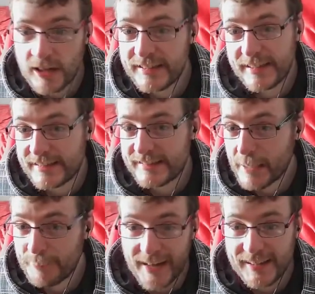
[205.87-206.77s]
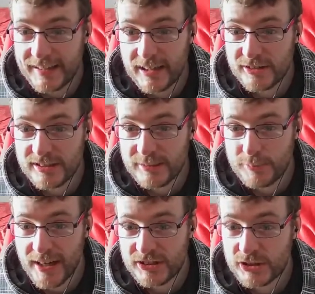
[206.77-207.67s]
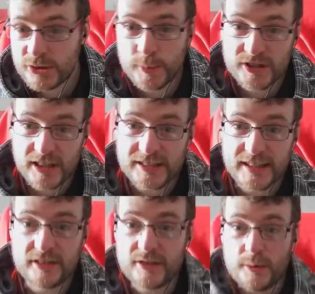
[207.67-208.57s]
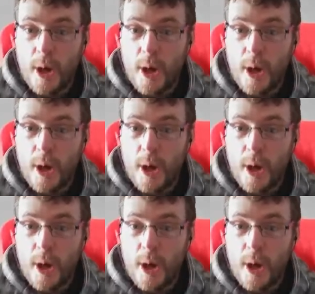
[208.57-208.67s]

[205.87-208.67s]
I nearly said badly coded impressions, but I didn't.